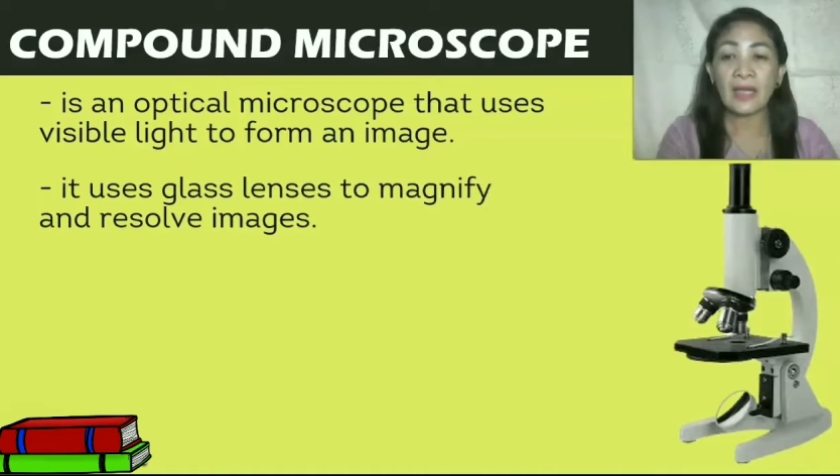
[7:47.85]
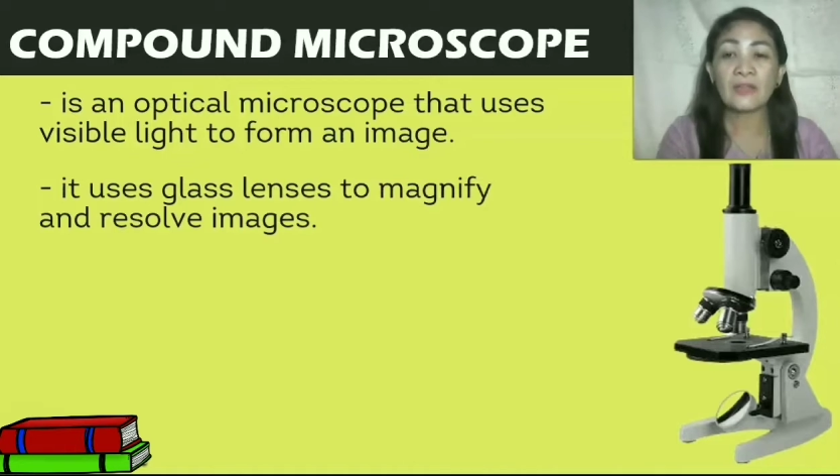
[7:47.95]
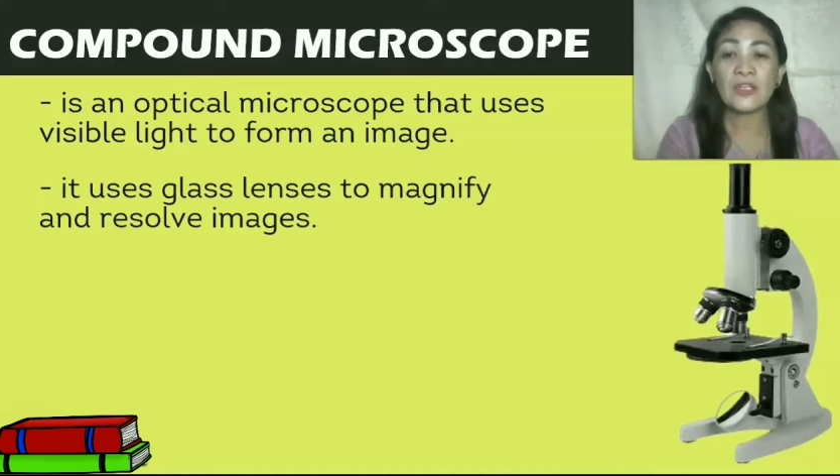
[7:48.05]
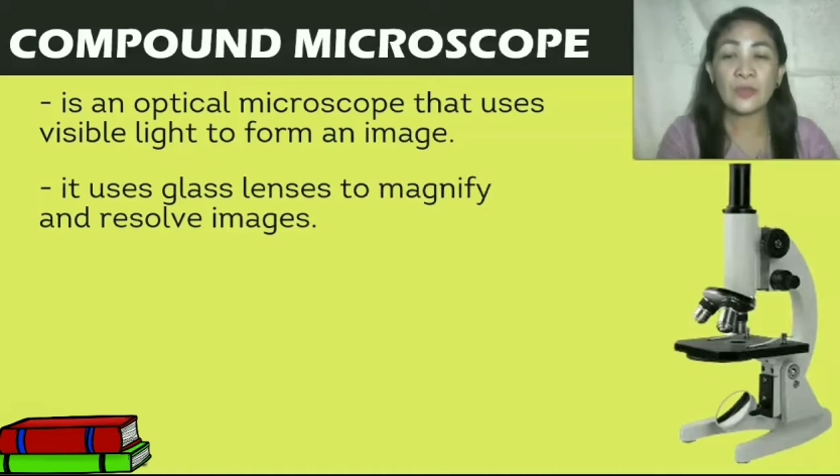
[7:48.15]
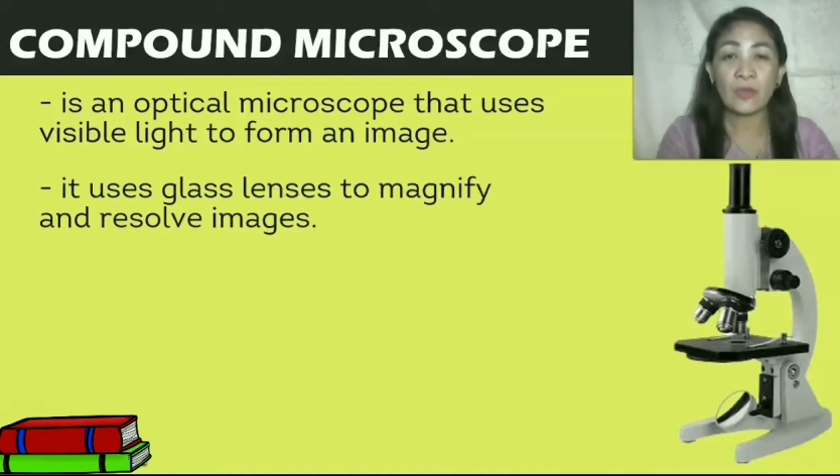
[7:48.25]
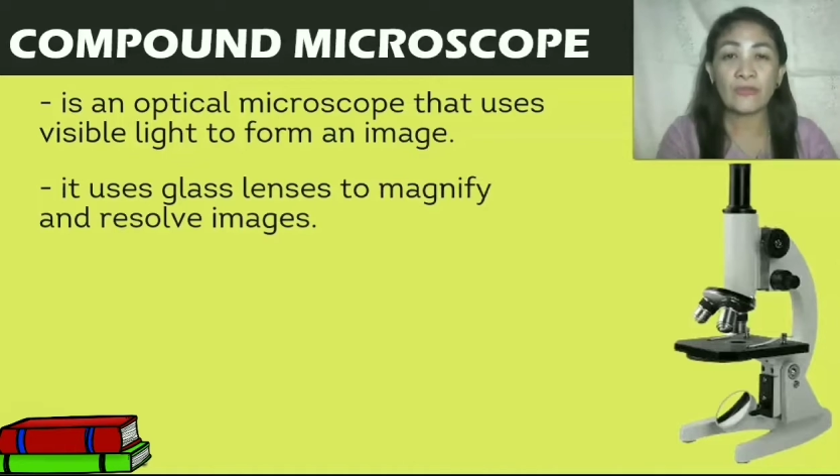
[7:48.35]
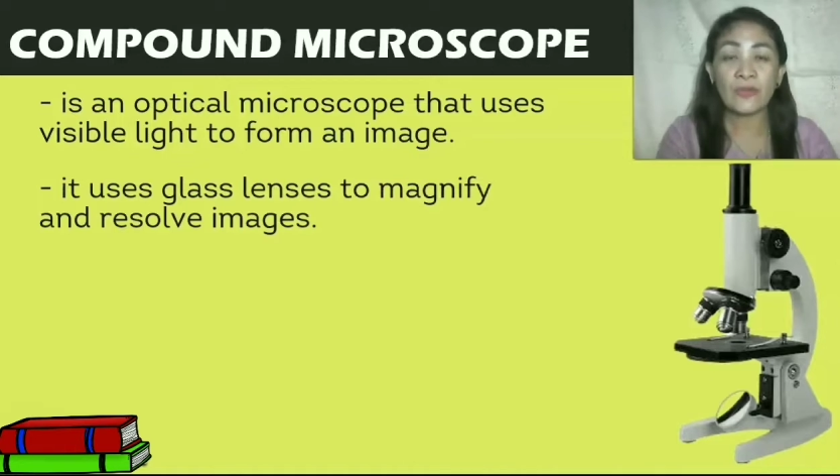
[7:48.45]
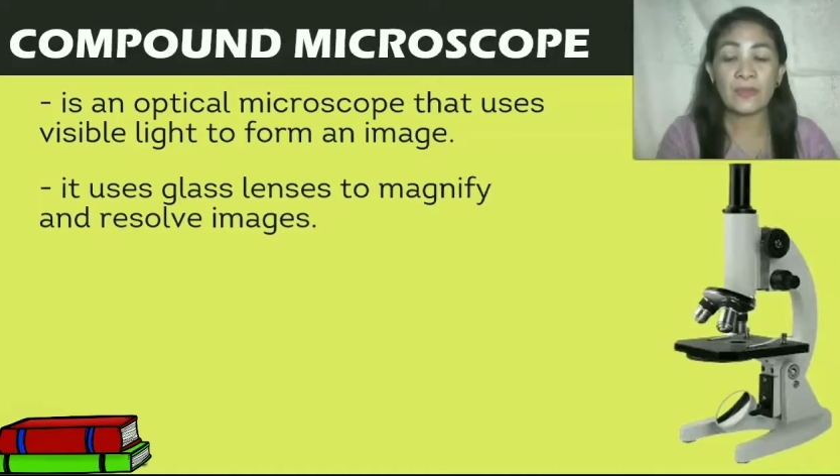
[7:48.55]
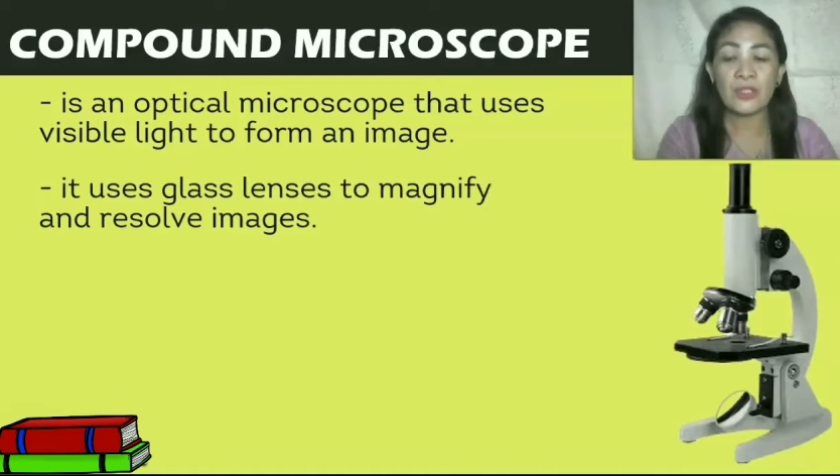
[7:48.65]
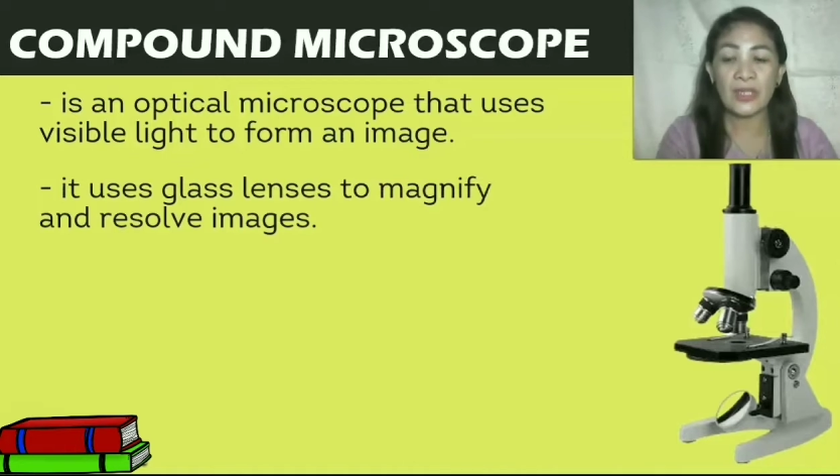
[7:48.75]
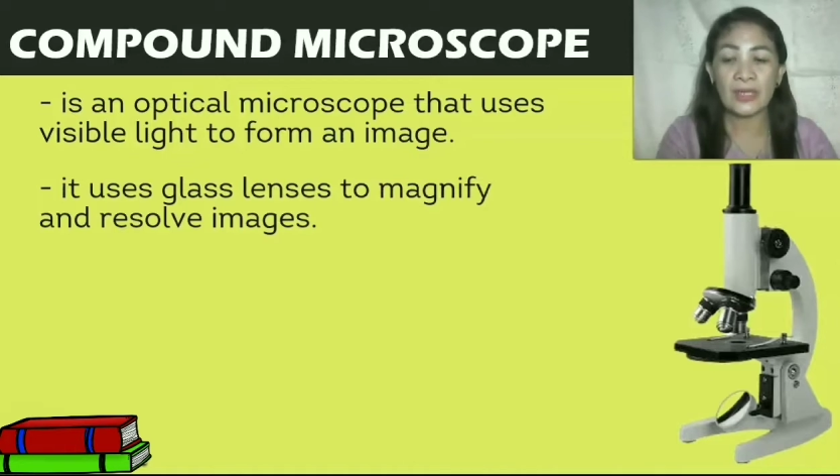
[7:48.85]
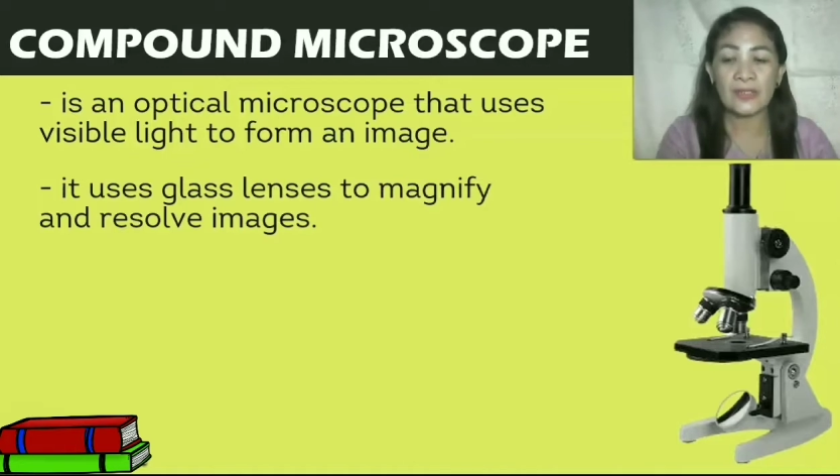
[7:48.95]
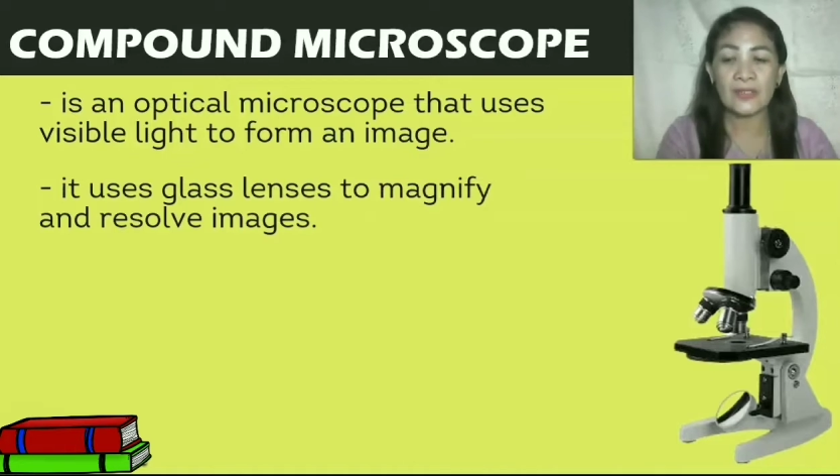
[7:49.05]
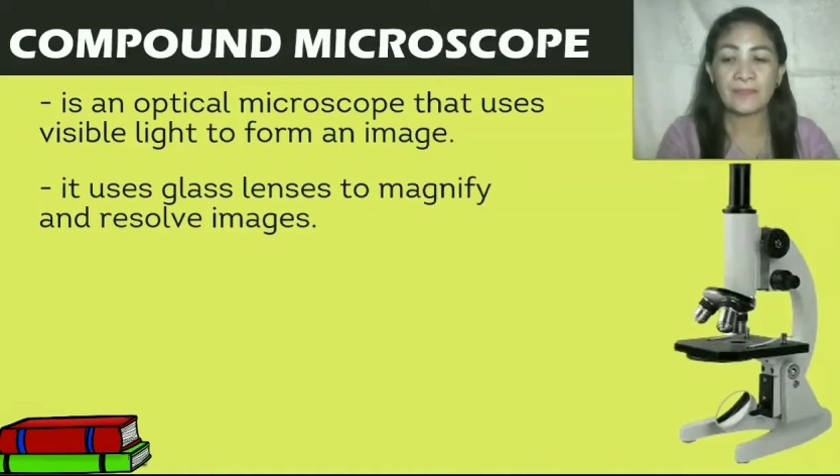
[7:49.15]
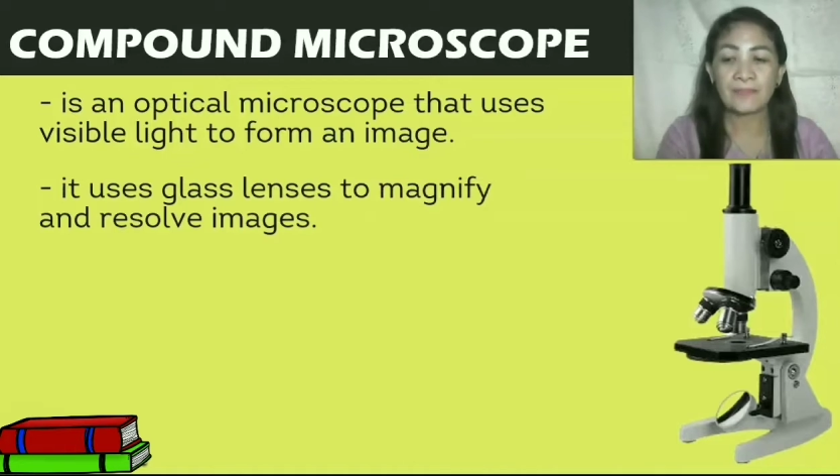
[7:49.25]
and resolve
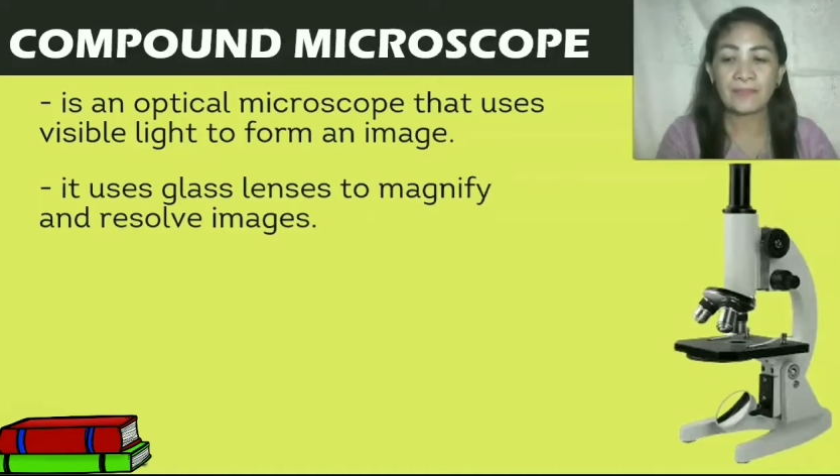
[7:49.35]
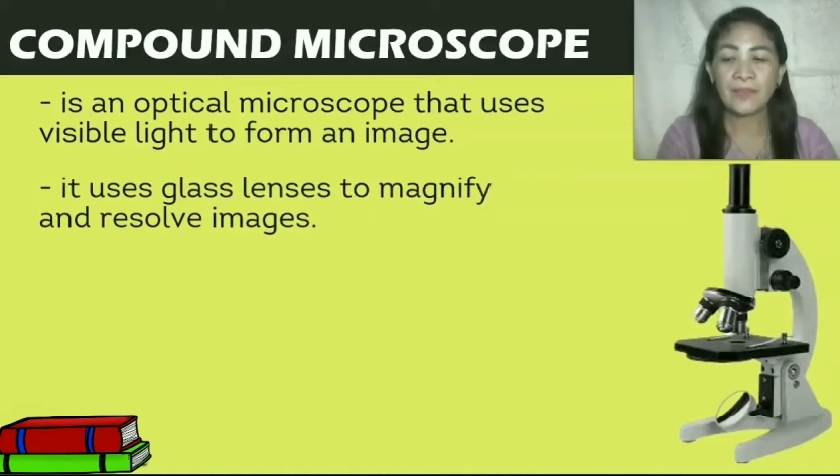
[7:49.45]
images.